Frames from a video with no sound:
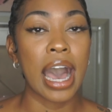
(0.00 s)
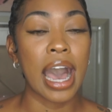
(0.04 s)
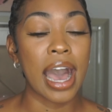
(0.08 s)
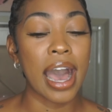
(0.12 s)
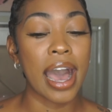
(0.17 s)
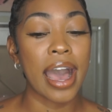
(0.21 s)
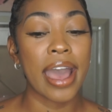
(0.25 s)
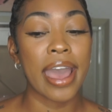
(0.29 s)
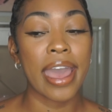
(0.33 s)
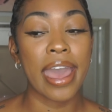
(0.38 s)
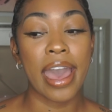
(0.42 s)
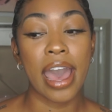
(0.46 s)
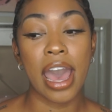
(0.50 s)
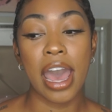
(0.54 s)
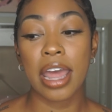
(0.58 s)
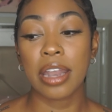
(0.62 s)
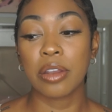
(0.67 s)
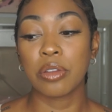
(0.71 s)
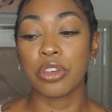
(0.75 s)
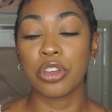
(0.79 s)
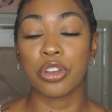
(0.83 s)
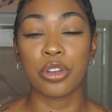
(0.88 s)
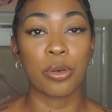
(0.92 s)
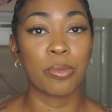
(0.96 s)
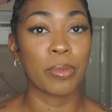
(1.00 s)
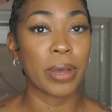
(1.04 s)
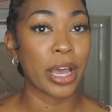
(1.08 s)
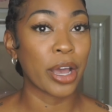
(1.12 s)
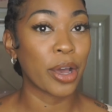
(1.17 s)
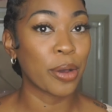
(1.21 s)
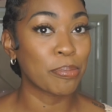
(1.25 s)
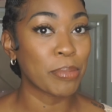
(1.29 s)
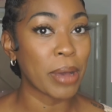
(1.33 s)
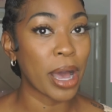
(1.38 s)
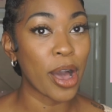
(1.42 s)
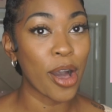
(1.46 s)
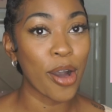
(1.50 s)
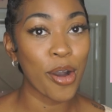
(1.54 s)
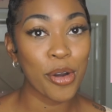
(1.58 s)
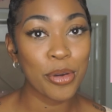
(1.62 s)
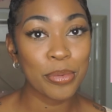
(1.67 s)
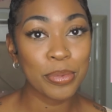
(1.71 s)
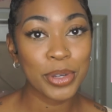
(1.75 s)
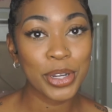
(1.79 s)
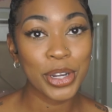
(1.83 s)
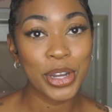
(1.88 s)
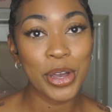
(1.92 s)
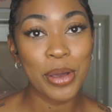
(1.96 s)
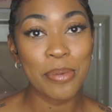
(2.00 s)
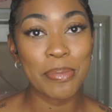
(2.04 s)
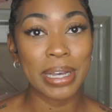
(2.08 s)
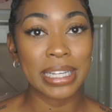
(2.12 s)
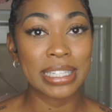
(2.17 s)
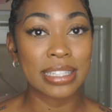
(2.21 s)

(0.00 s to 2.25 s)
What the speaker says: I had, you know, my homegirl,